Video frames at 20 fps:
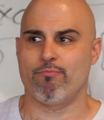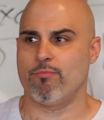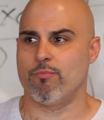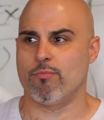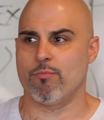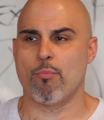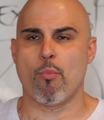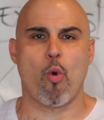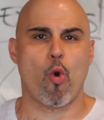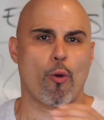
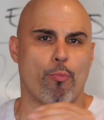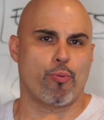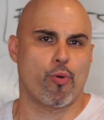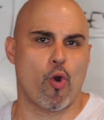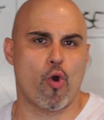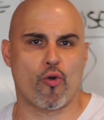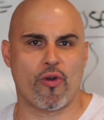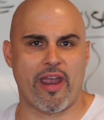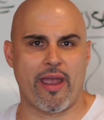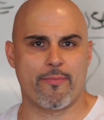more
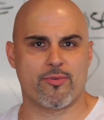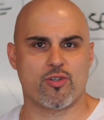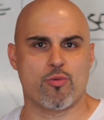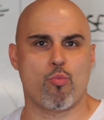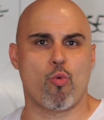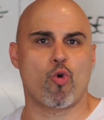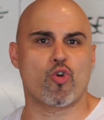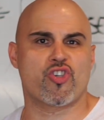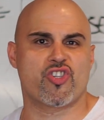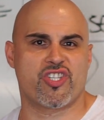programs or
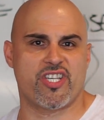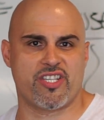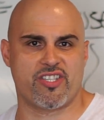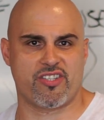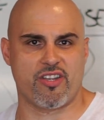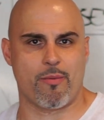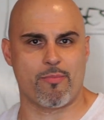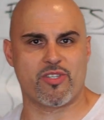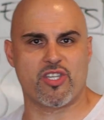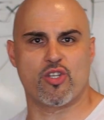more
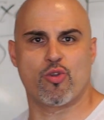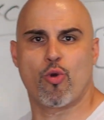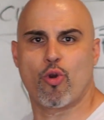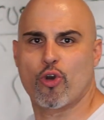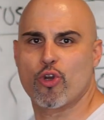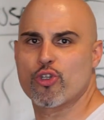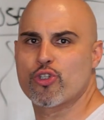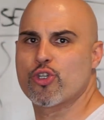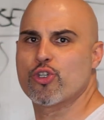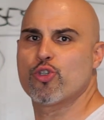systems in
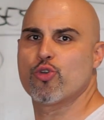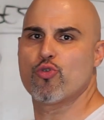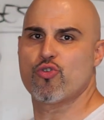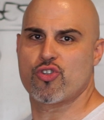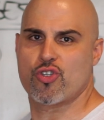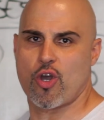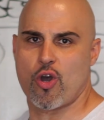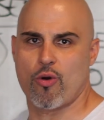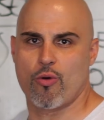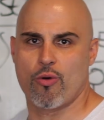order to do
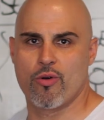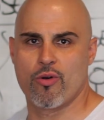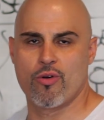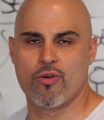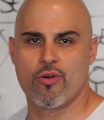so.